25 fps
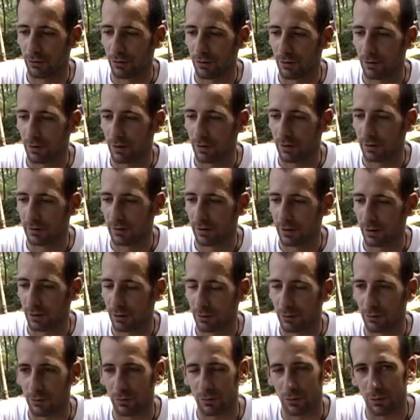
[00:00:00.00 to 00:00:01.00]
year I
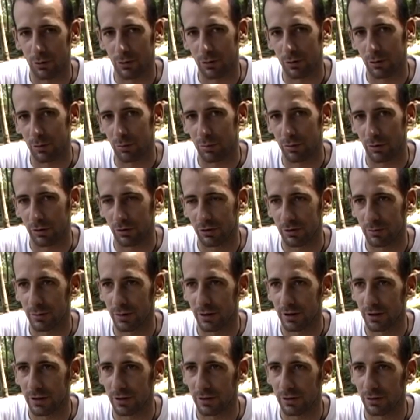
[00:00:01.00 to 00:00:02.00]
cycled for
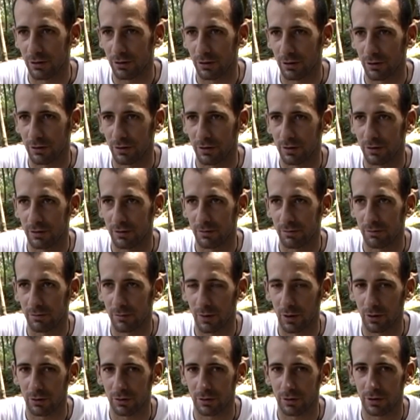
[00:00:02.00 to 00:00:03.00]
approximately
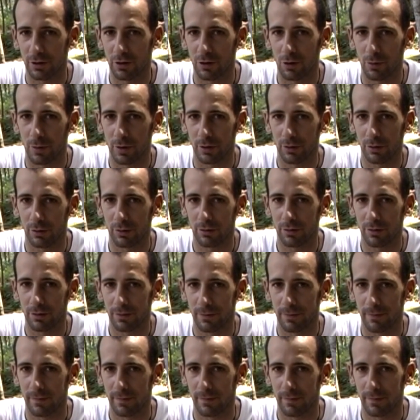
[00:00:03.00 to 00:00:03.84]
13,000 kilometers,